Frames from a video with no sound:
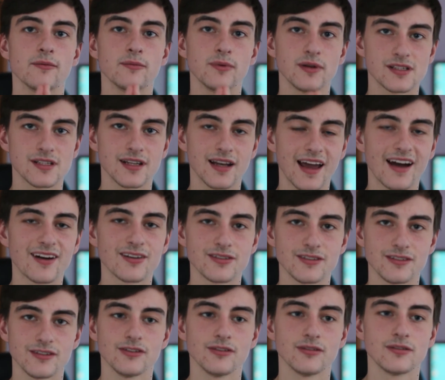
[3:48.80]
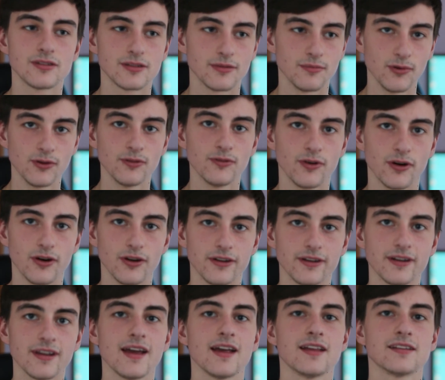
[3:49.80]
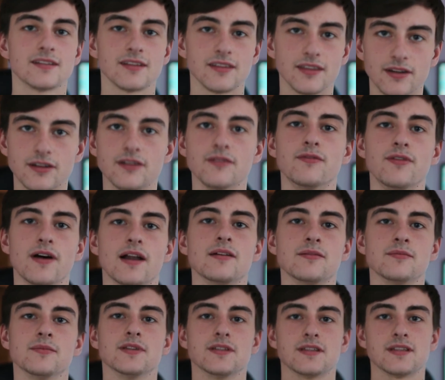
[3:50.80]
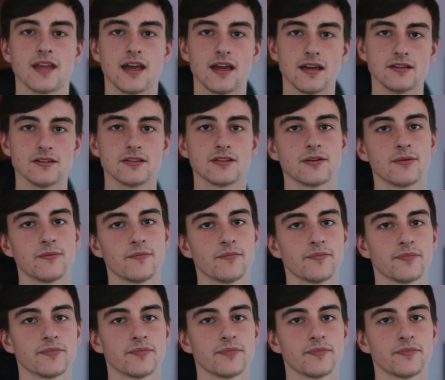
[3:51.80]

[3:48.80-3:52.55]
which allows you to move on to the development stage.